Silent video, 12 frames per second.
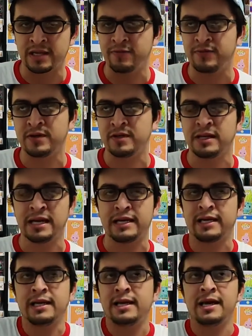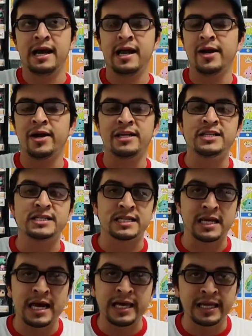If you, like, I don't know, I just
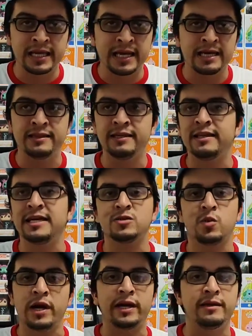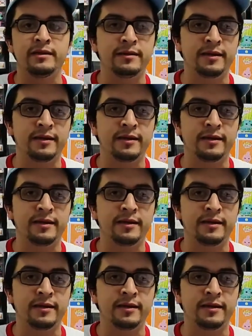like it. I think that's why